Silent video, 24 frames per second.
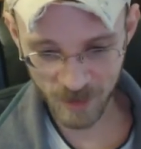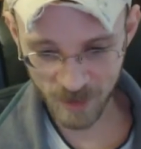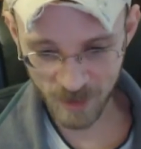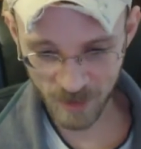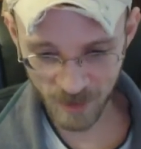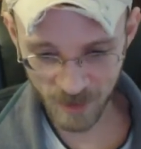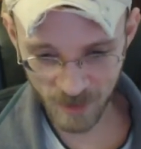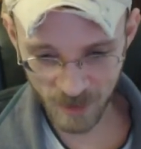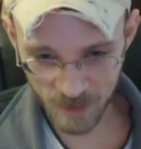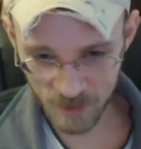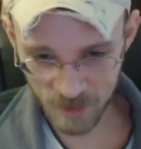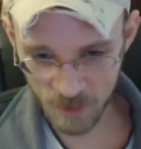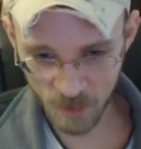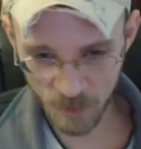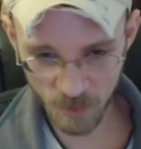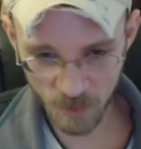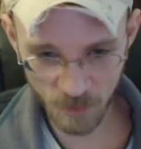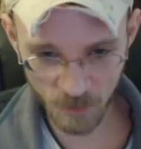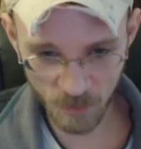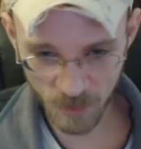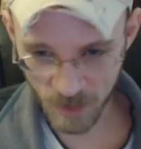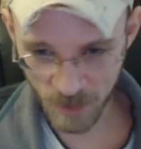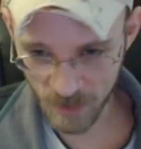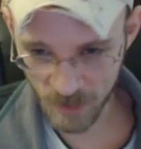
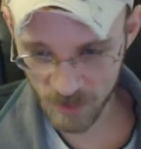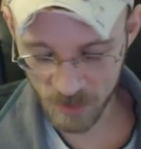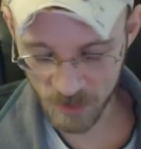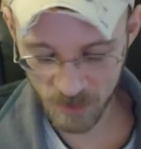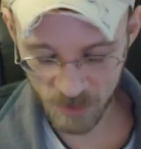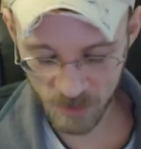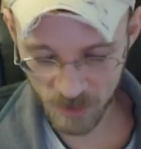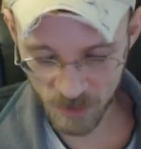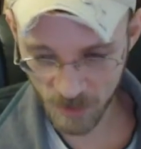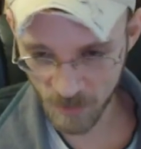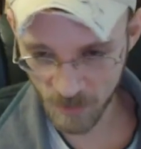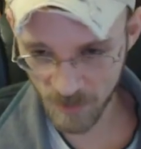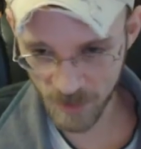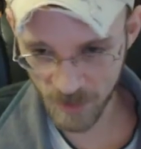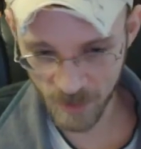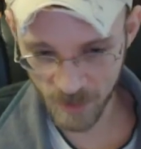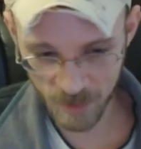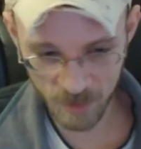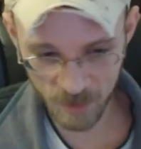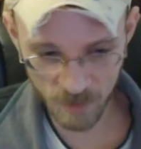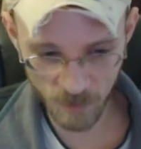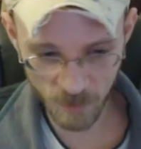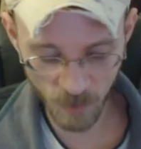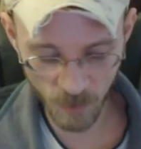interrelationship
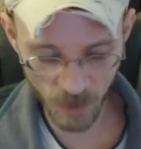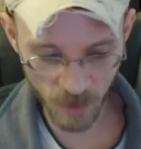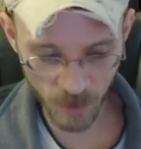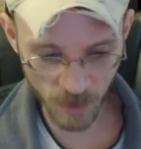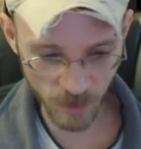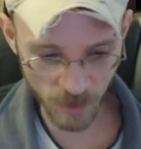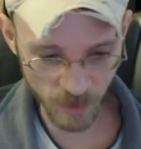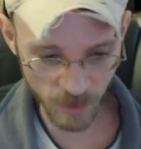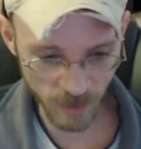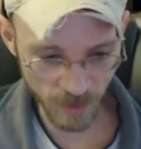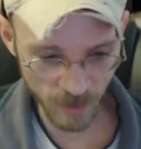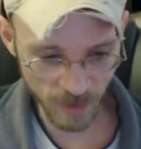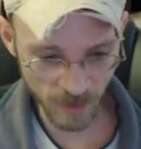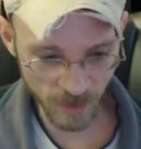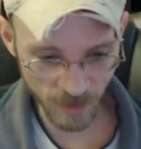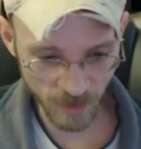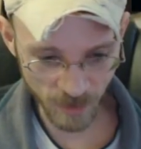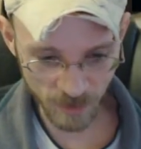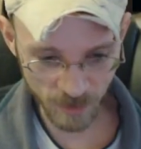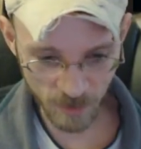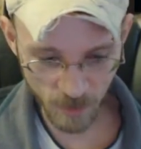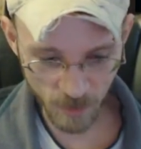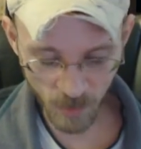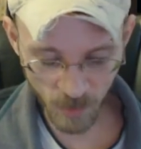things where, like,
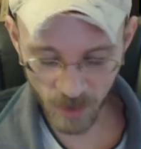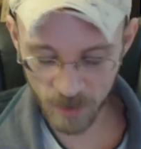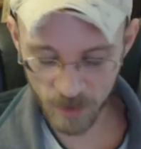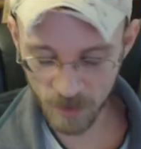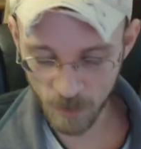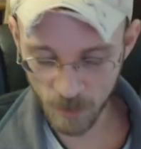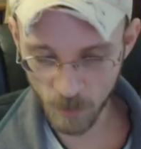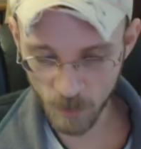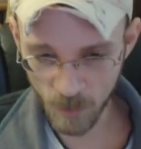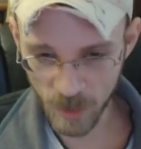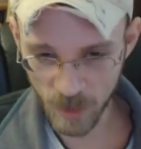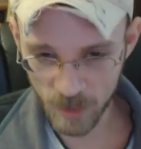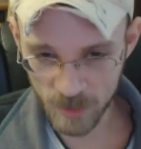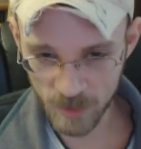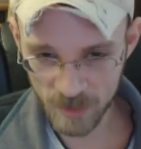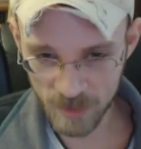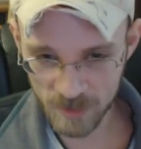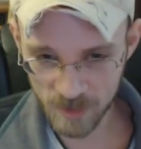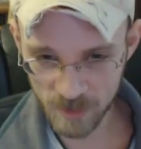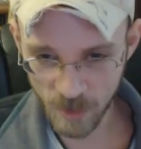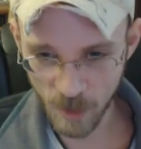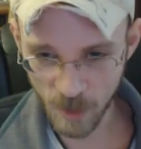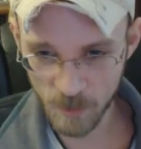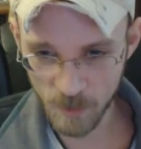the Blade of the Wind, he's
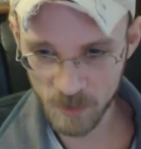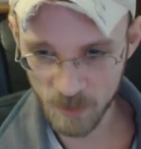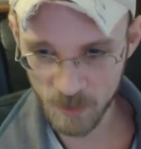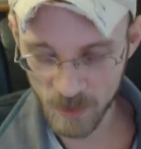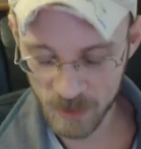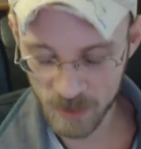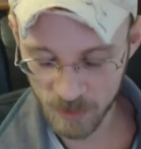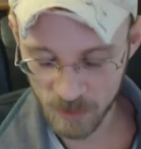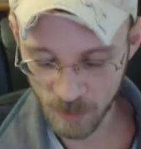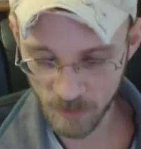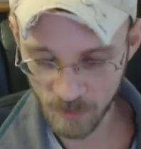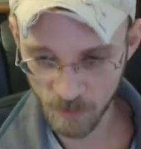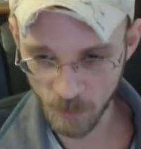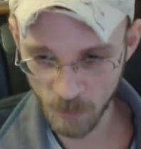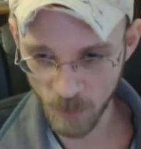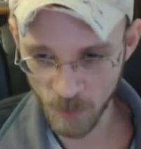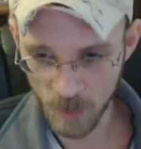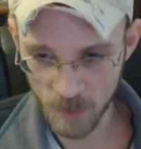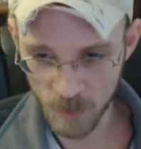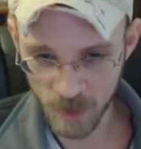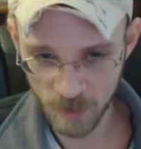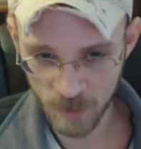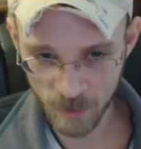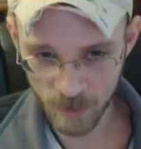caught between two different
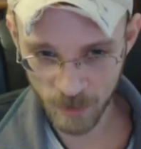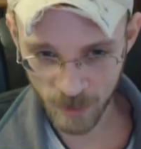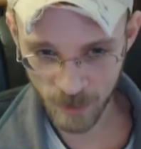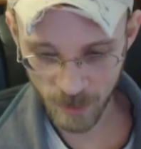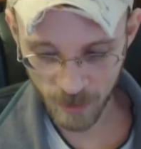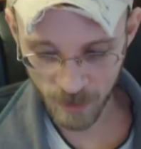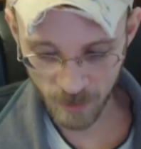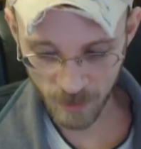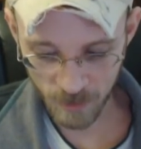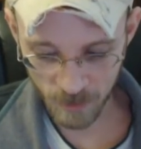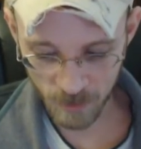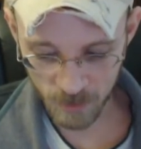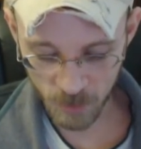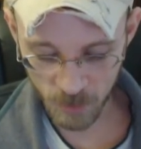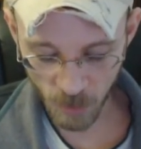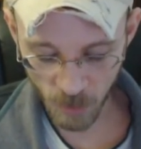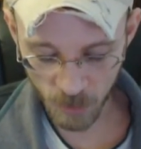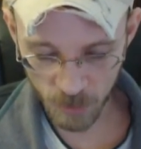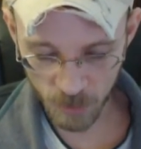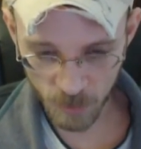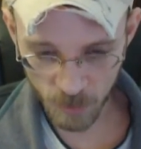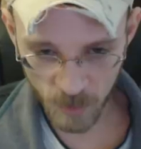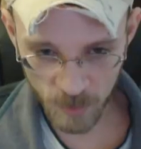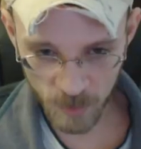women. The Tartar
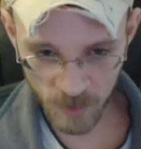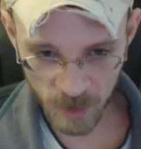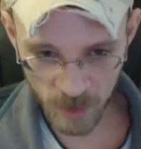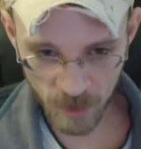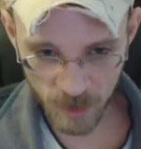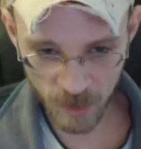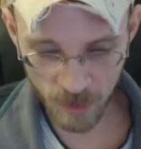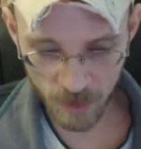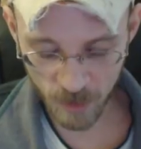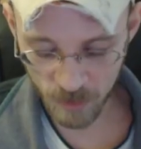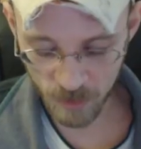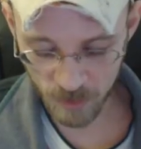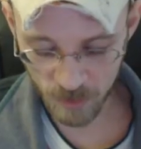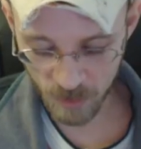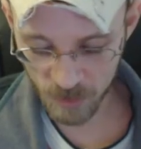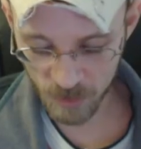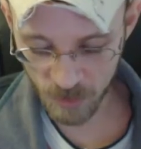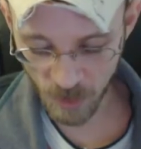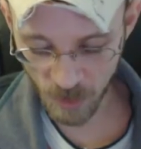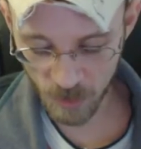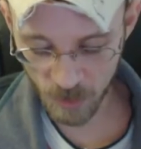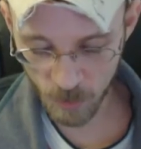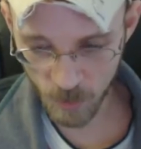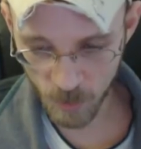woman
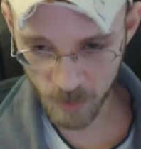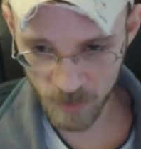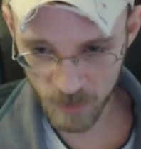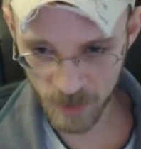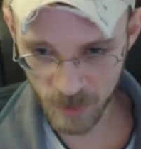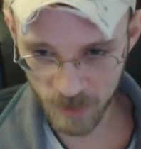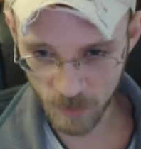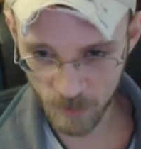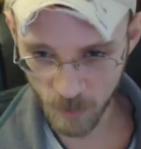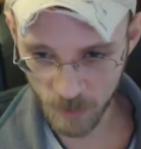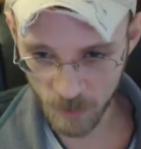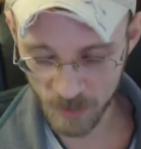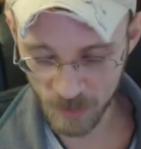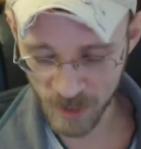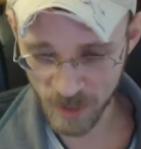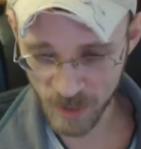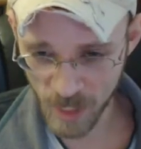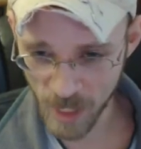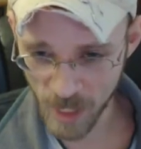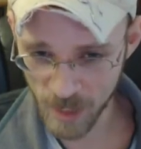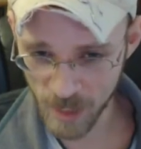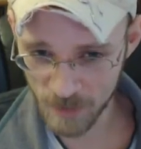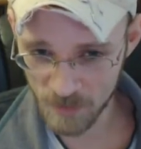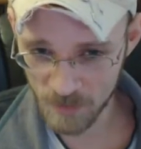and the one with the
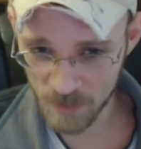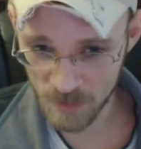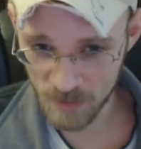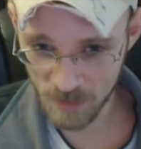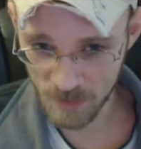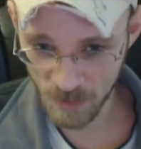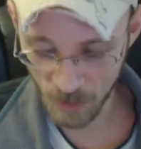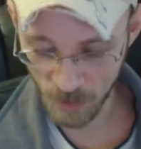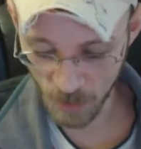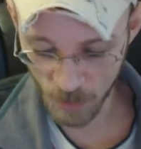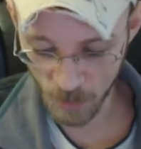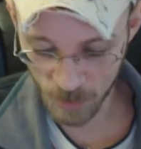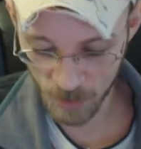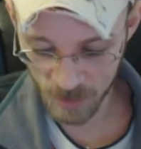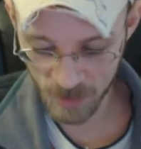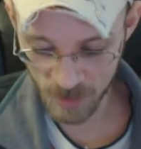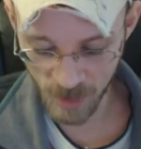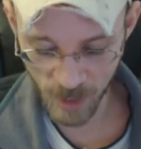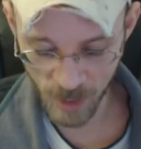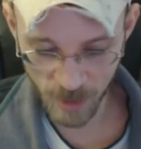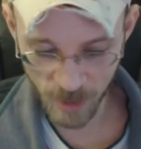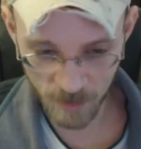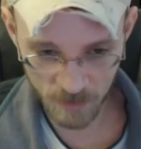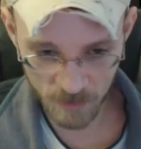knives, the hooked
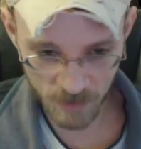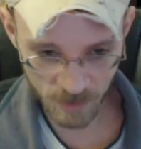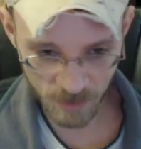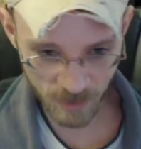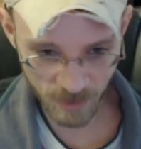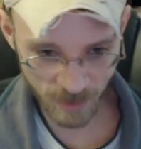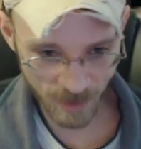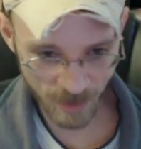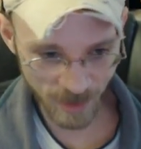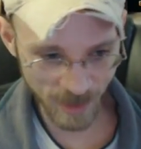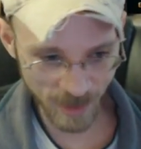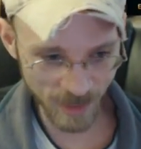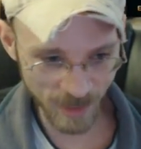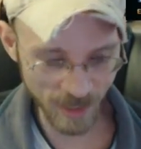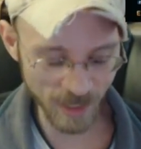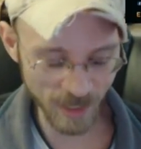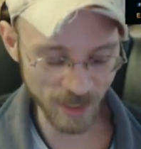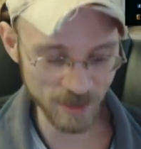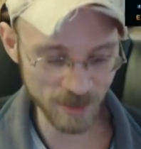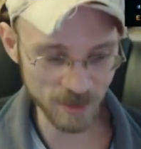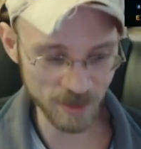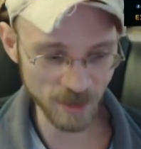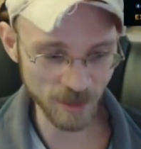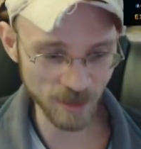knives.
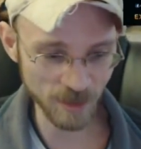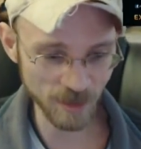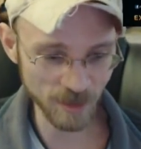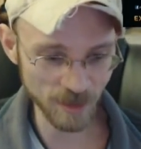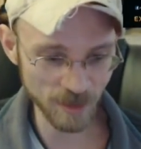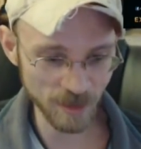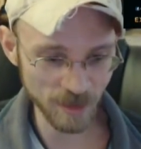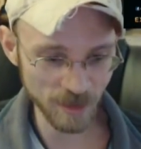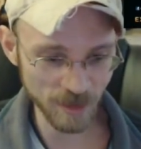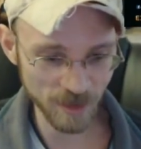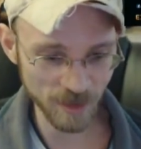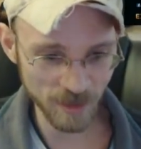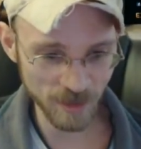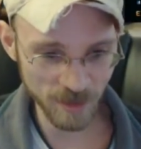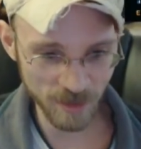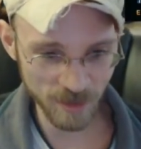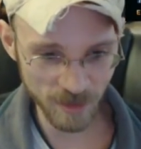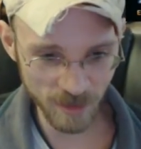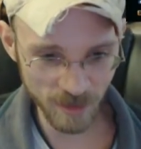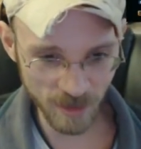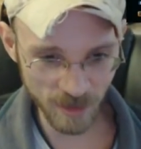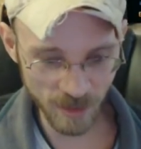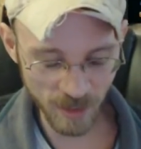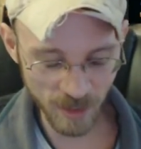And
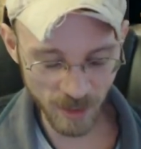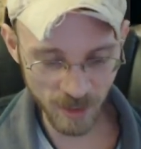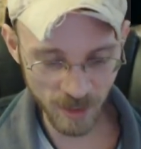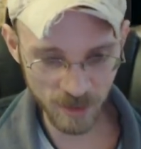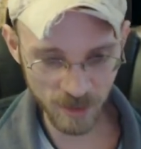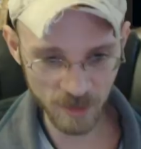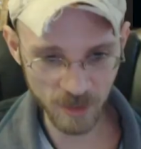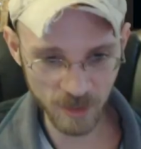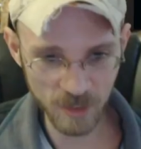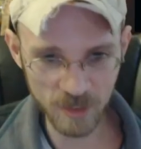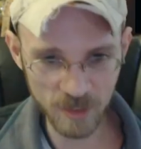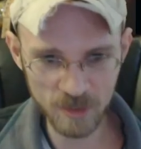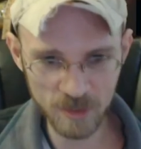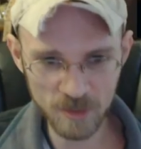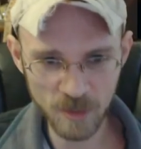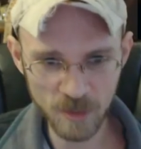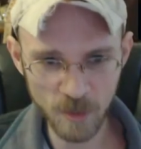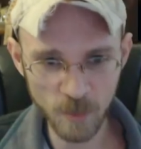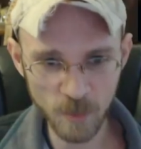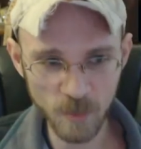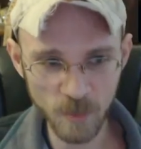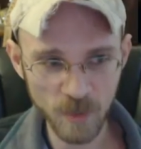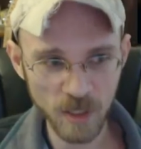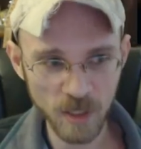he ends
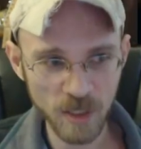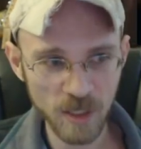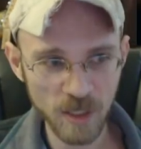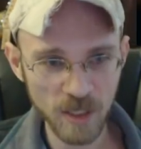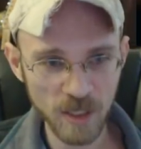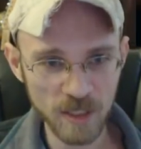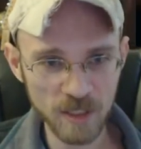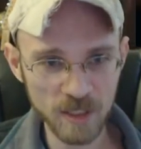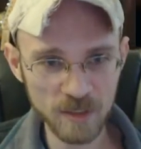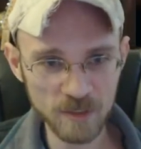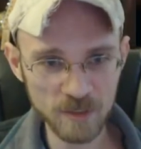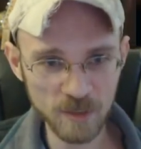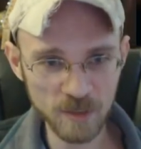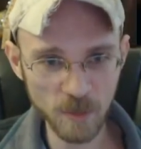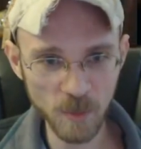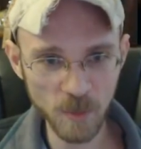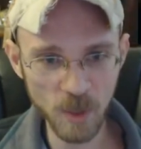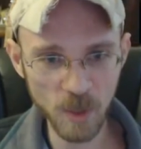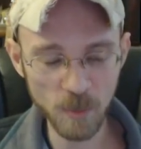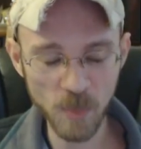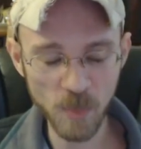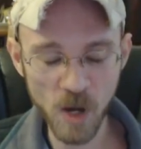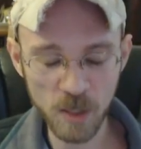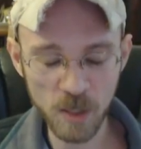up
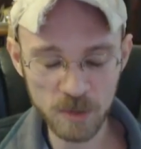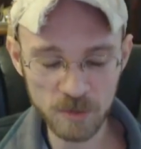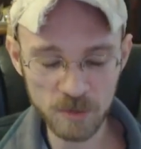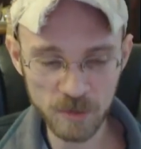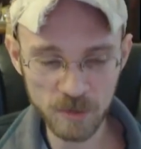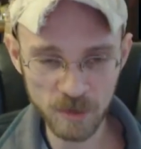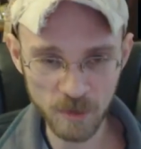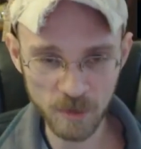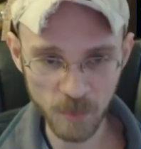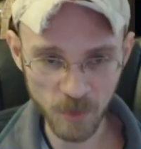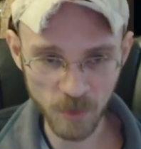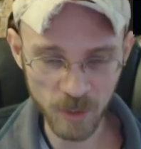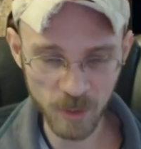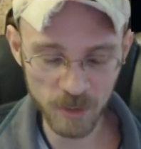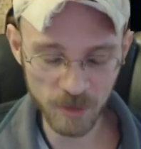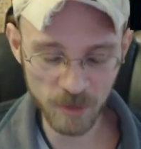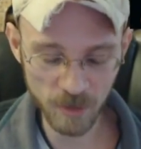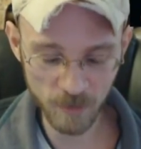impostoring the prince.